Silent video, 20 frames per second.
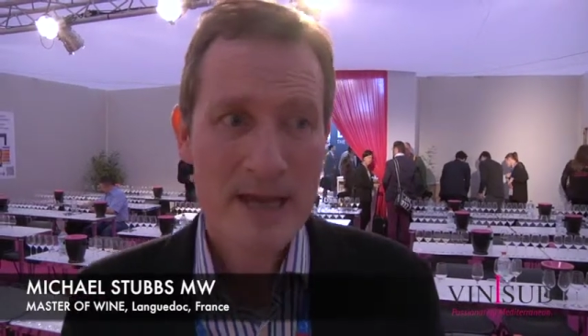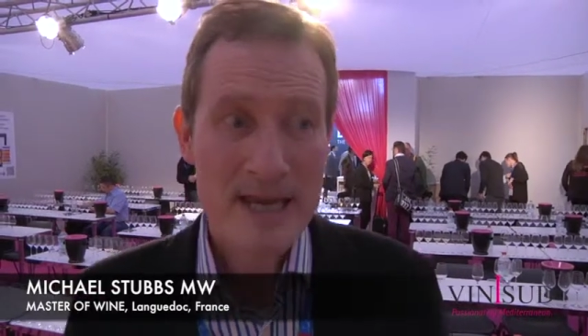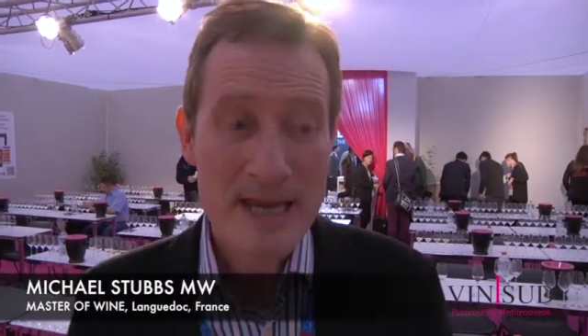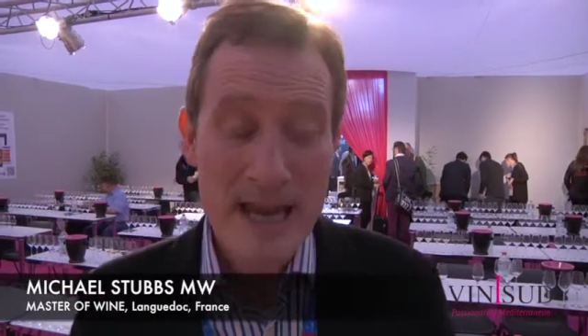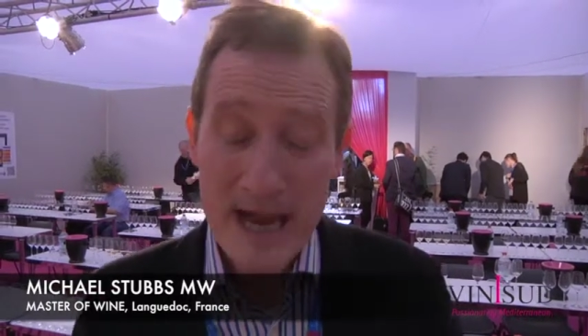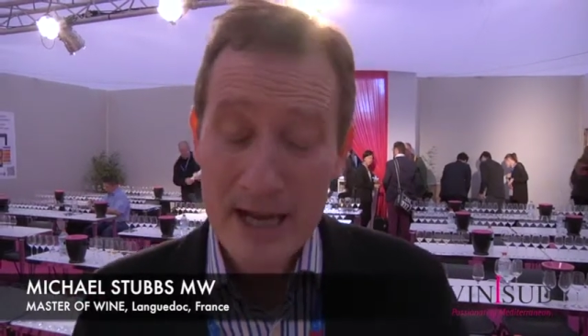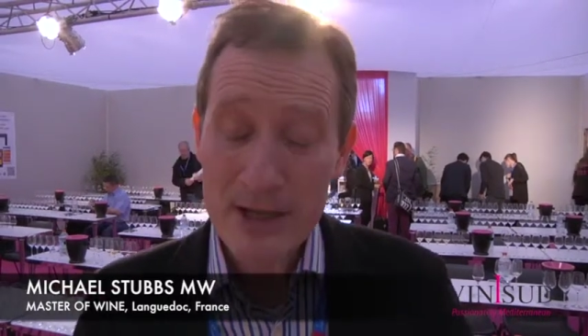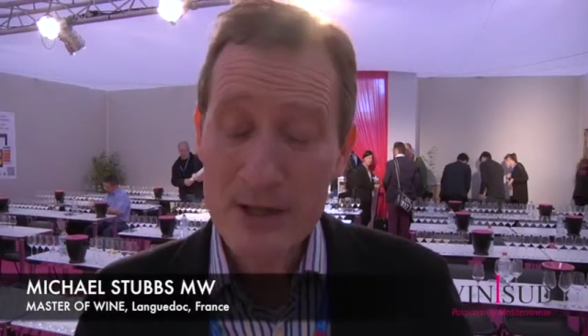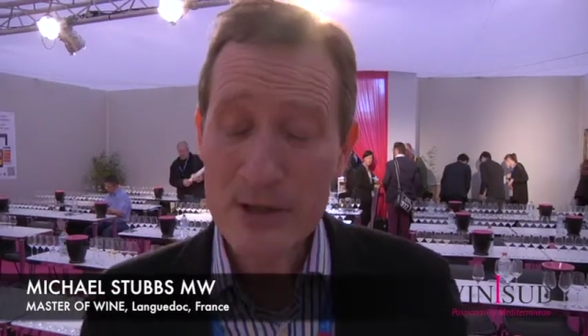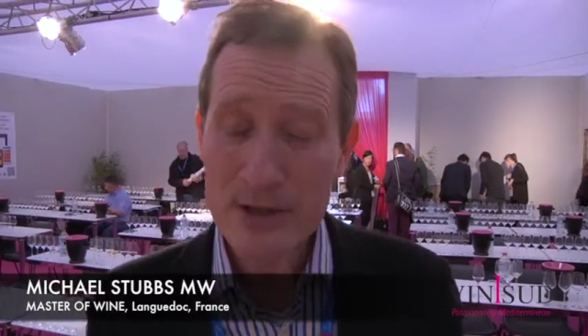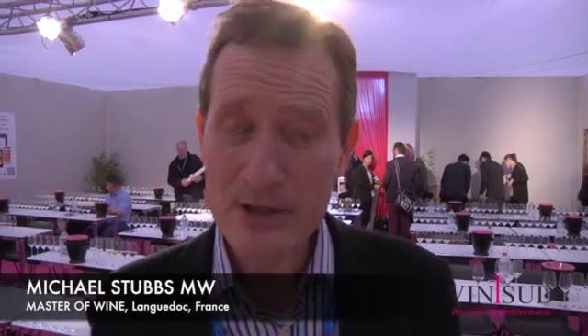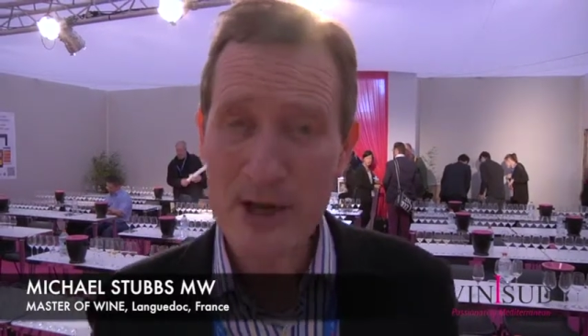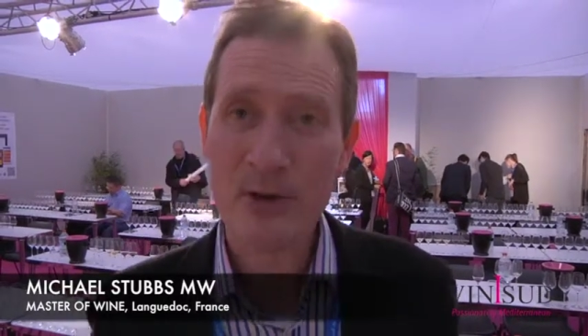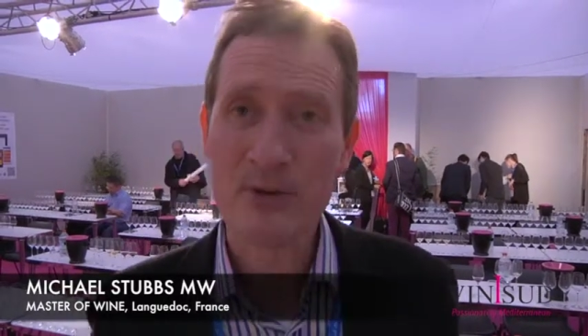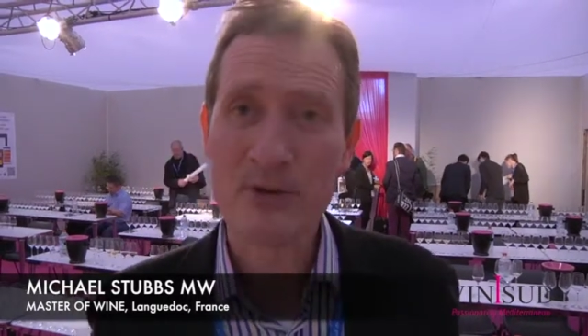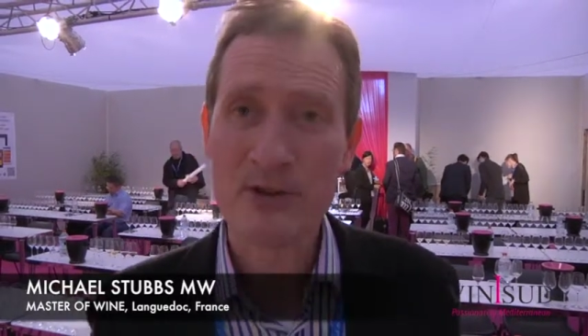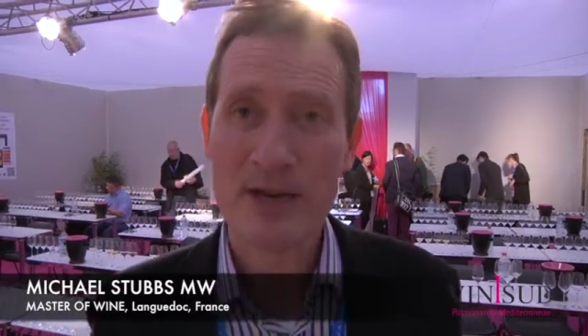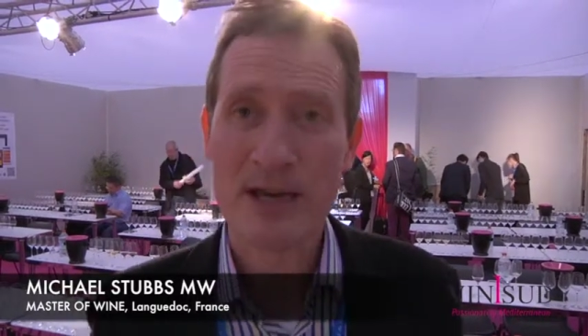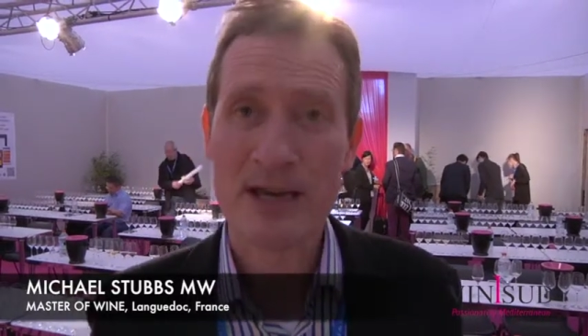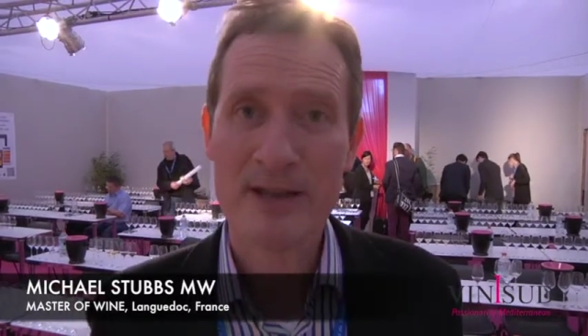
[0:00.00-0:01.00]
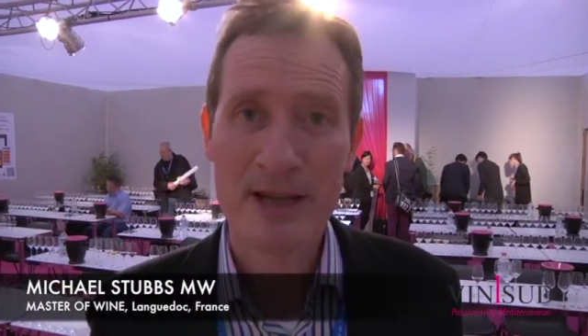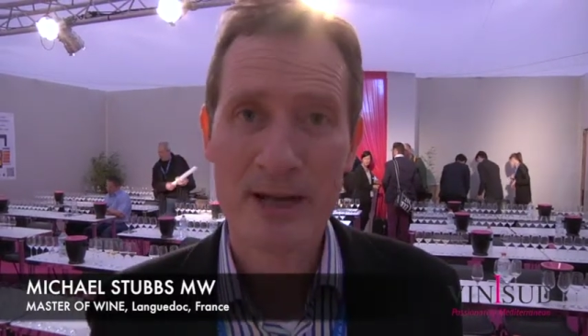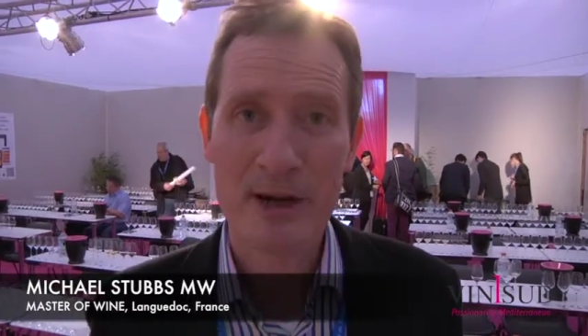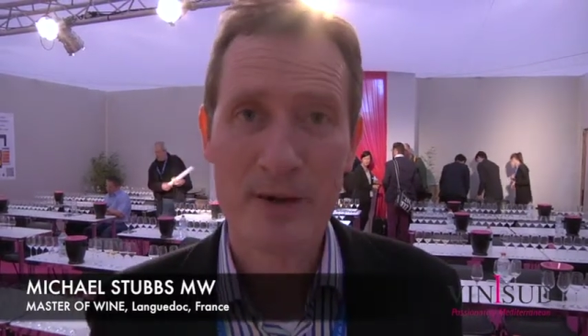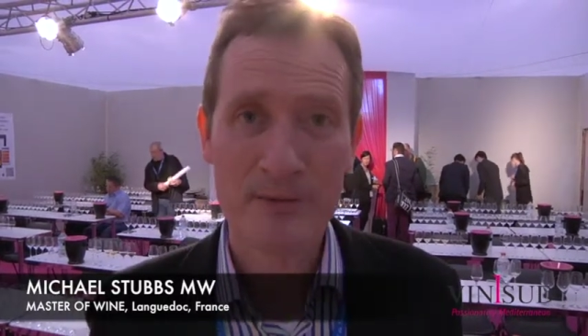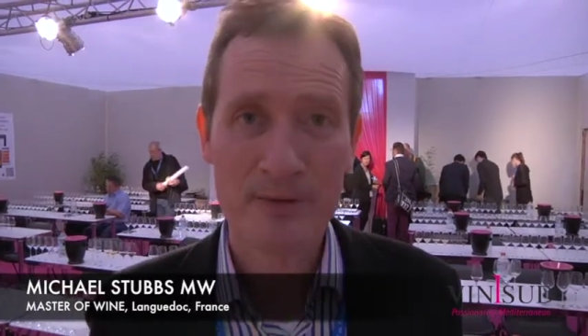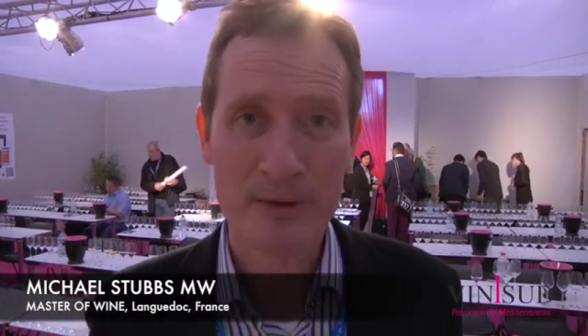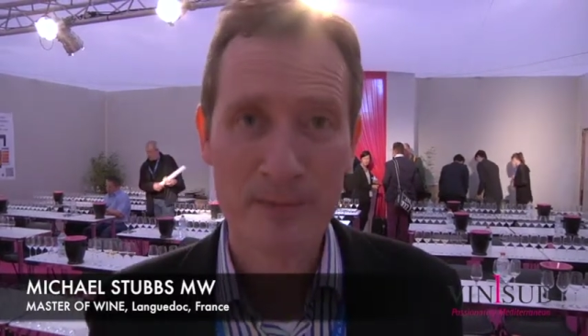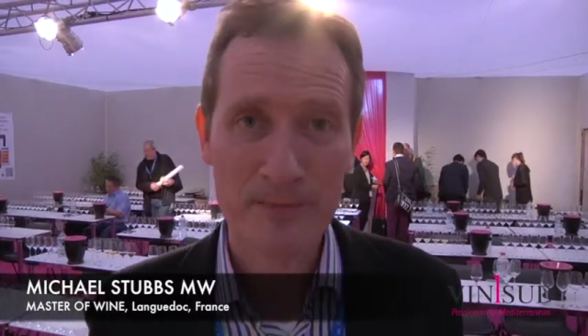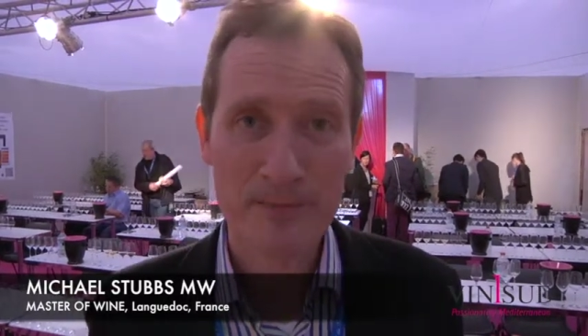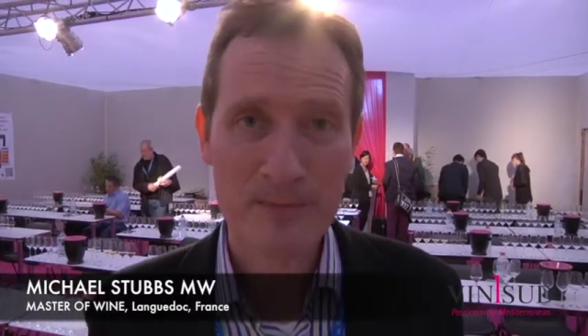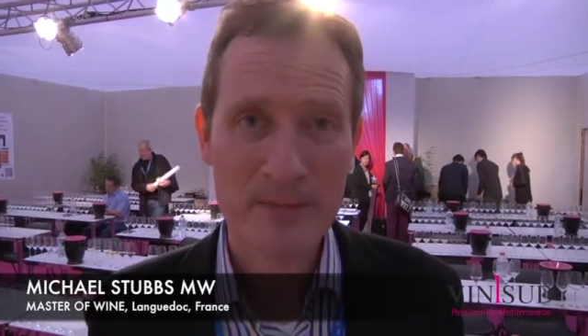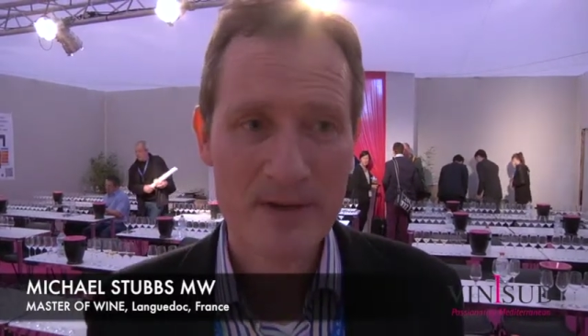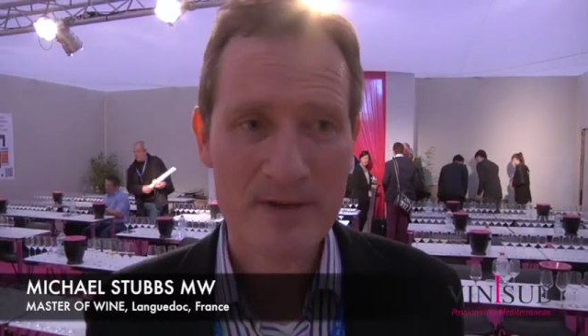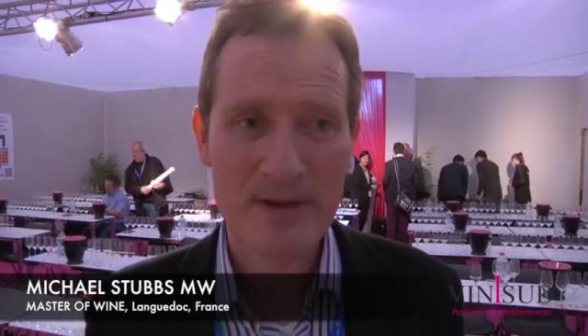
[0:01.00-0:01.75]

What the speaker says: Yet, you don't see it that often.